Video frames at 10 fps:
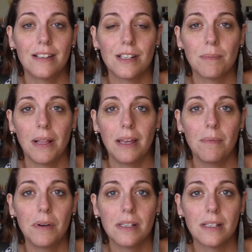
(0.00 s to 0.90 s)
just
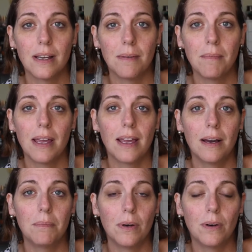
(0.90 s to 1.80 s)
played with some
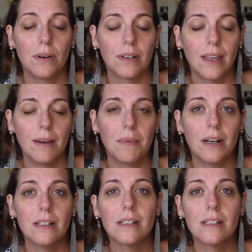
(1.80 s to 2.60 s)
makeup on camera.